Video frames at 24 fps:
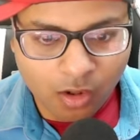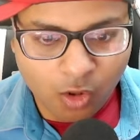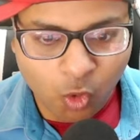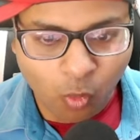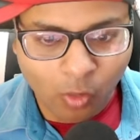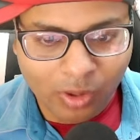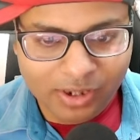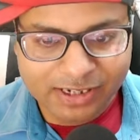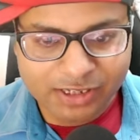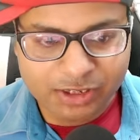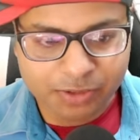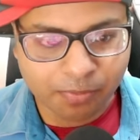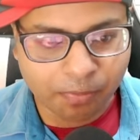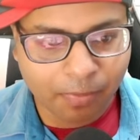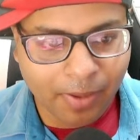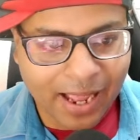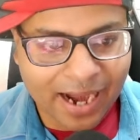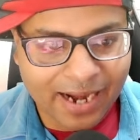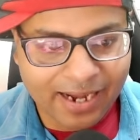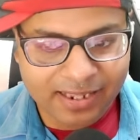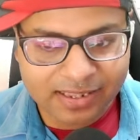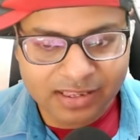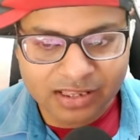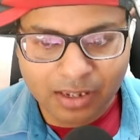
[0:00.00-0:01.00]
what is
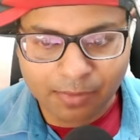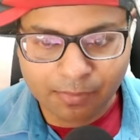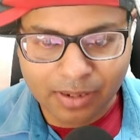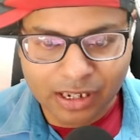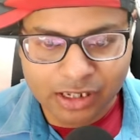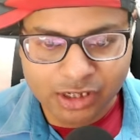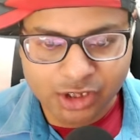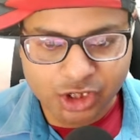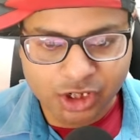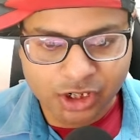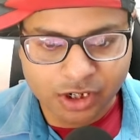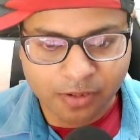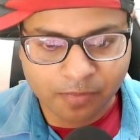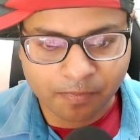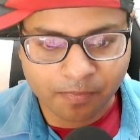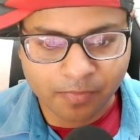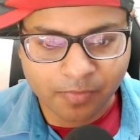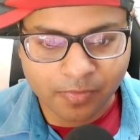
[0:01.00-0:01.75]
bad in the Blanchette?